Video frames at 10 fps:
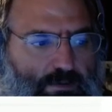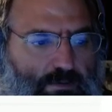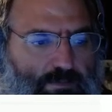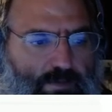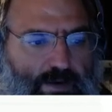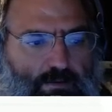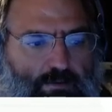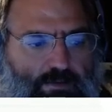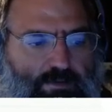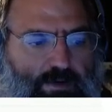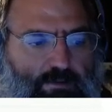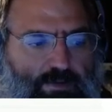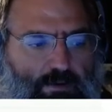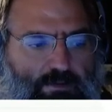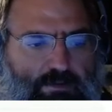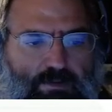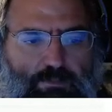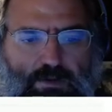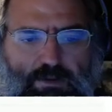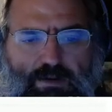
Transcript: files inside of Delta, something that